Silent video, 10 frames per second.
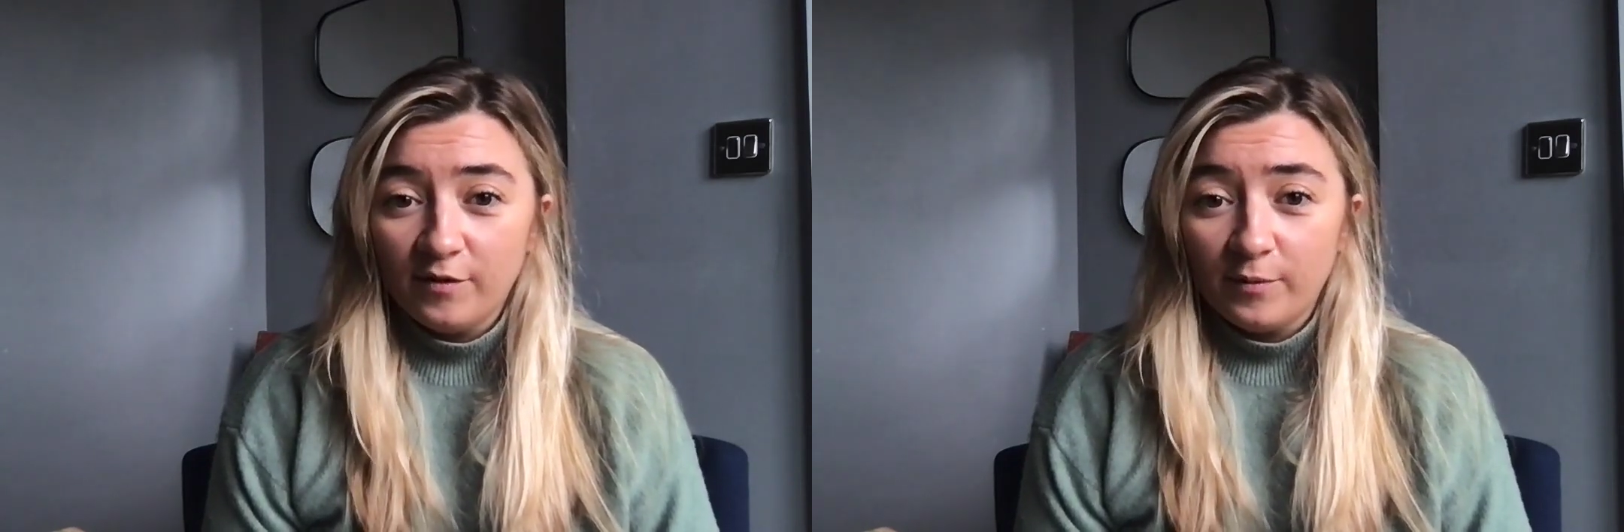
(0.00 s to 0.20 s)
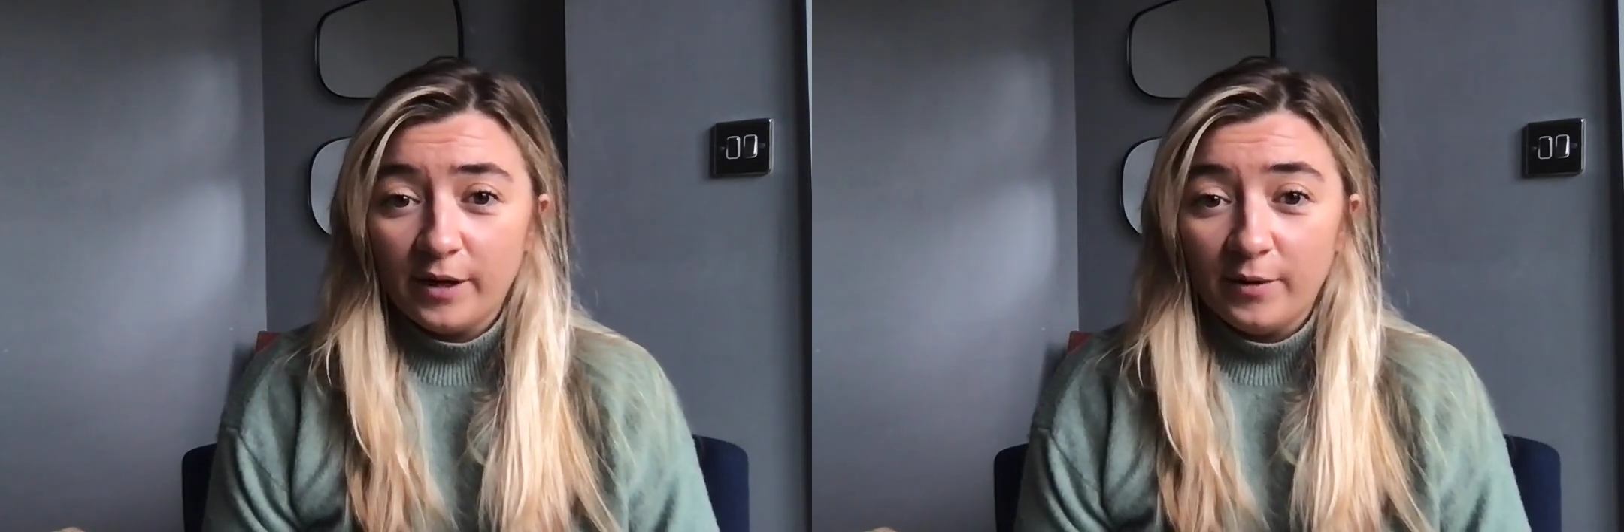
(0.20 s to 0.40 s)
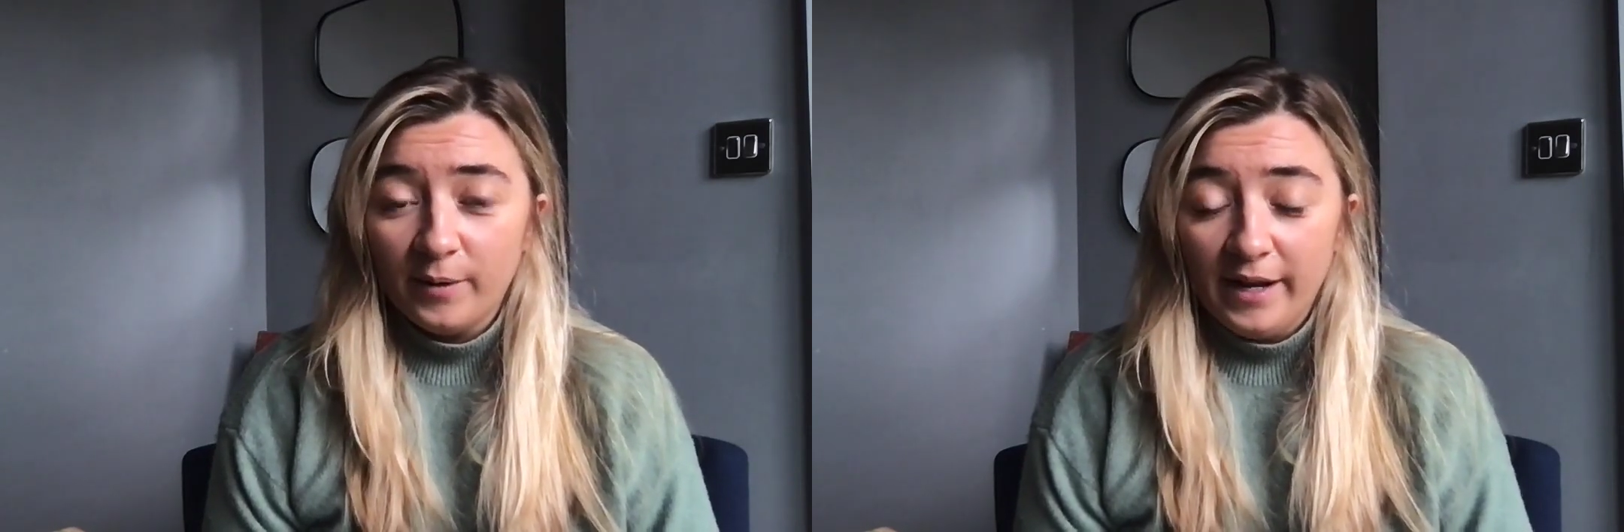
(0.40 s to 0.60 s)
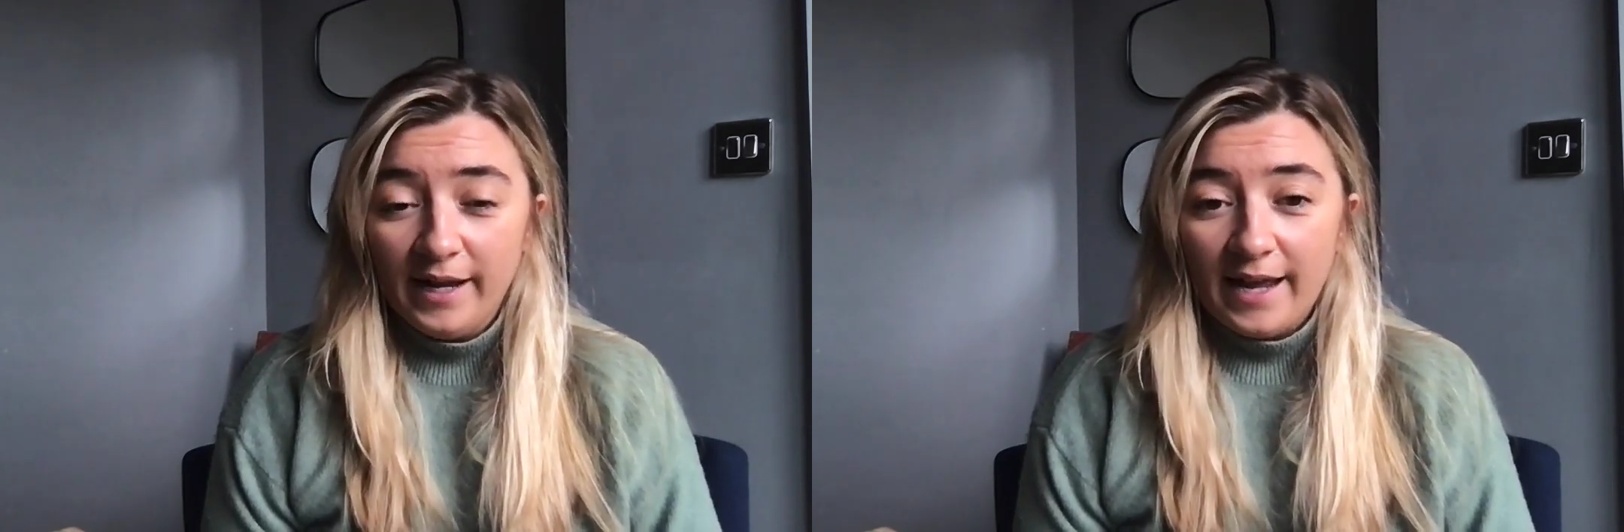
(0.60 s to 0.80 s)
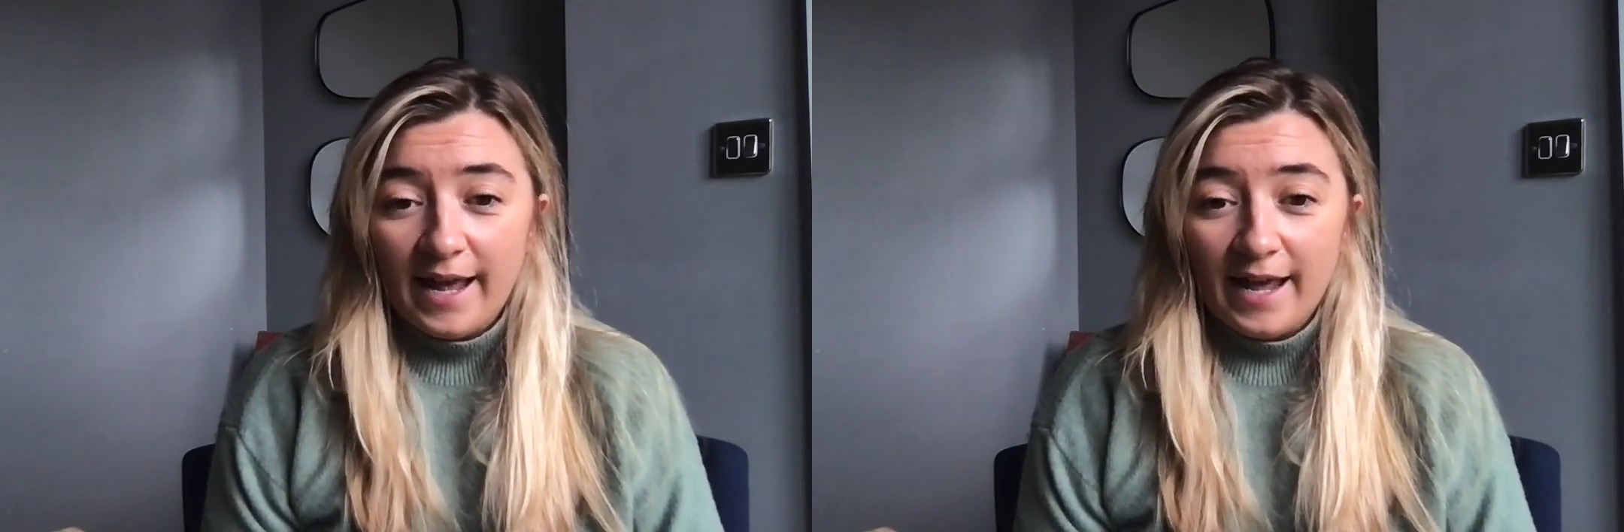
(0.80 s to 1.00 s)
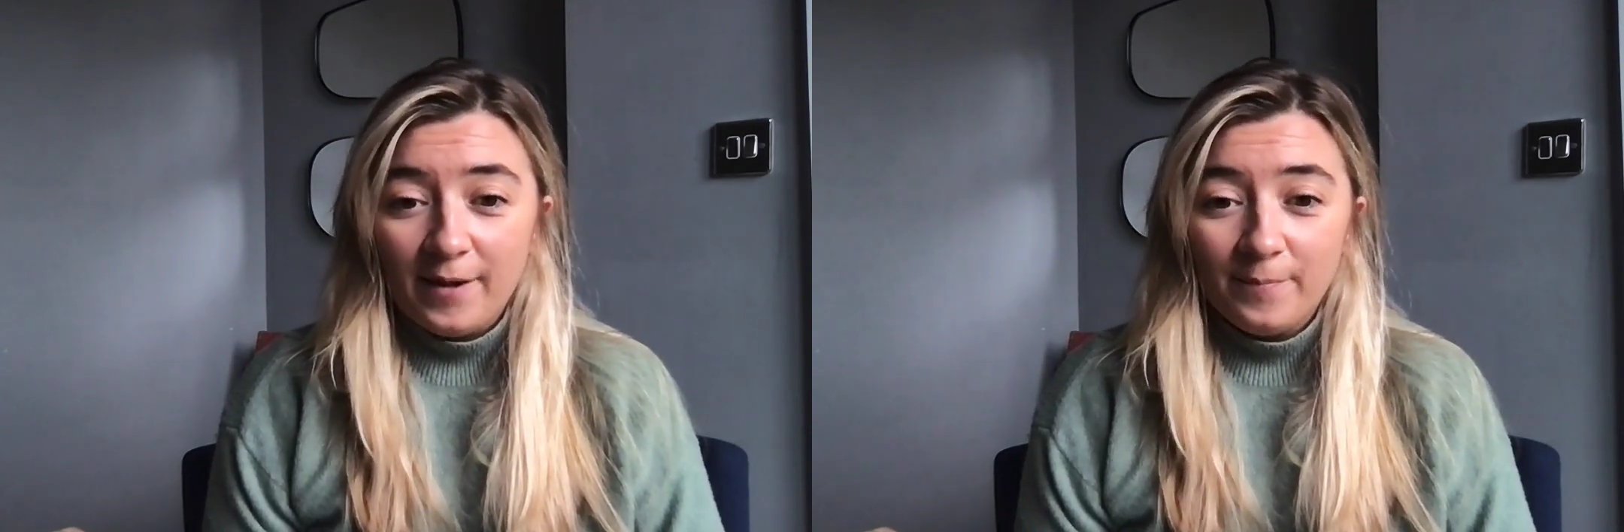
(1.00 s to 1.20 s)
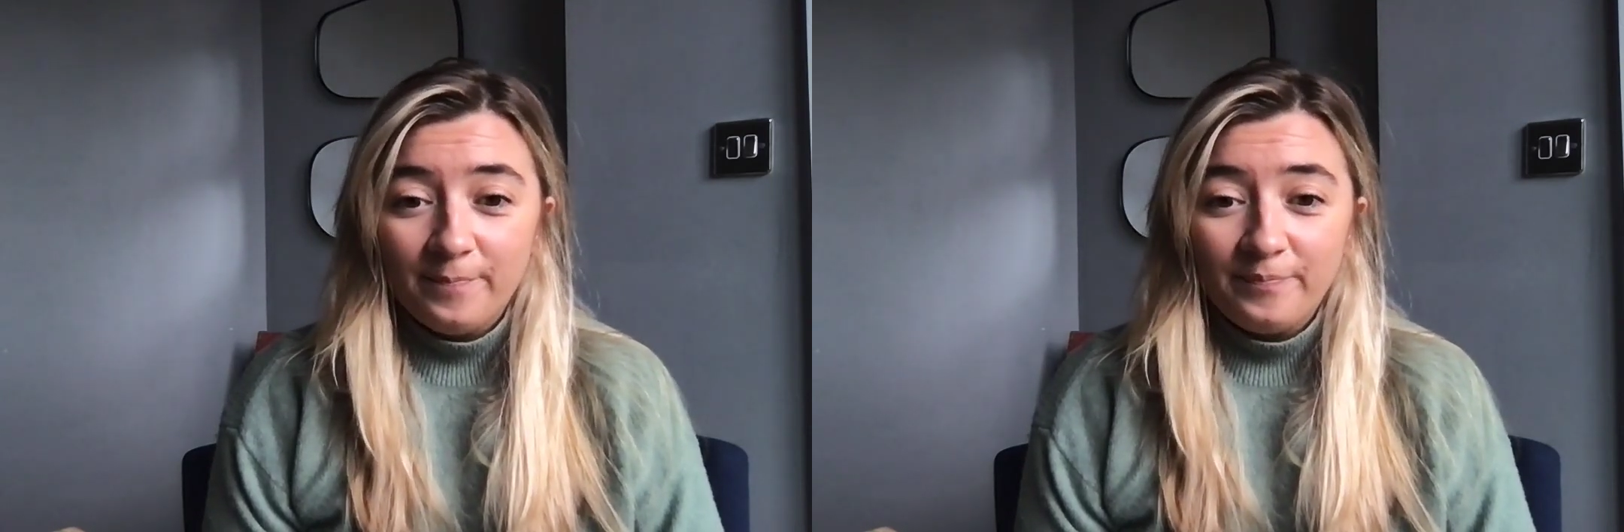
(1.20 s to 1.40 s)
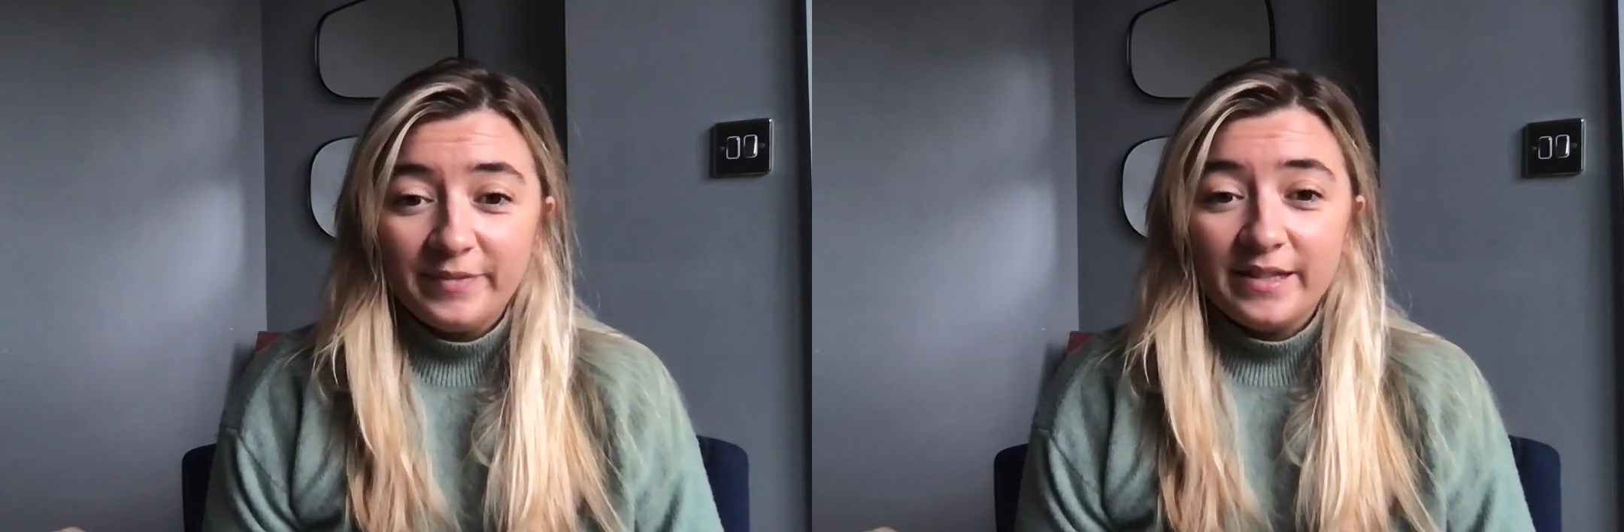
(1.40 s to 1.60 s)
through
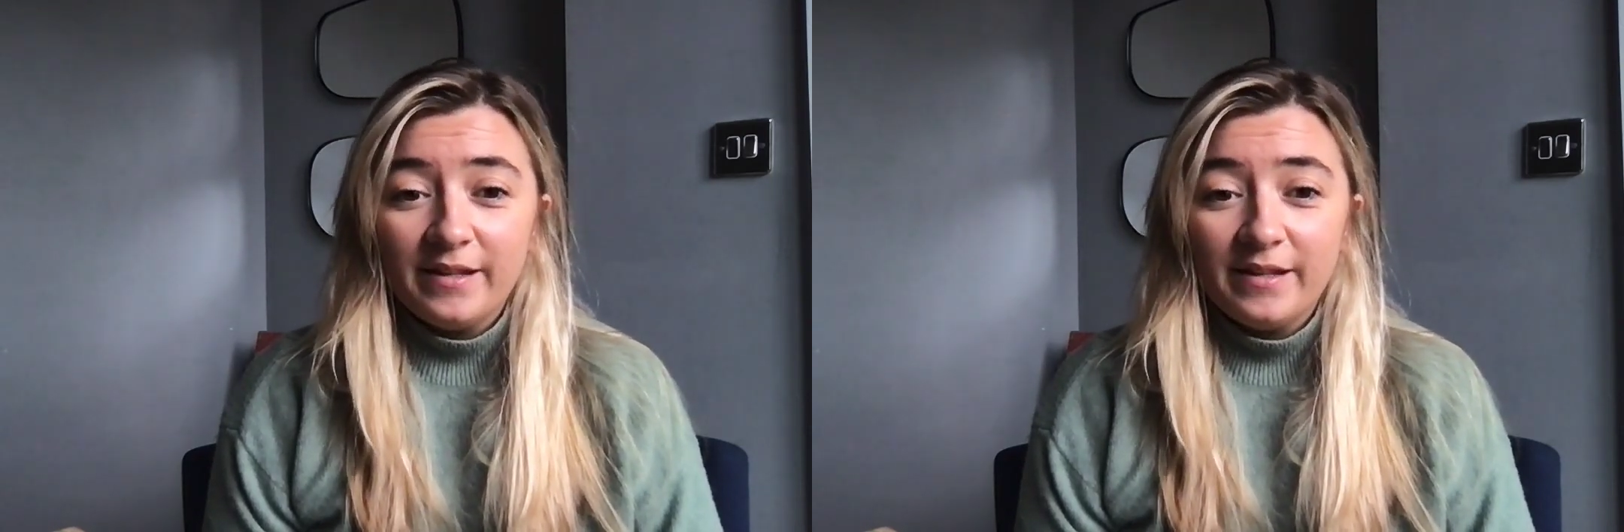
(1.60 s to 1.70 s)
um,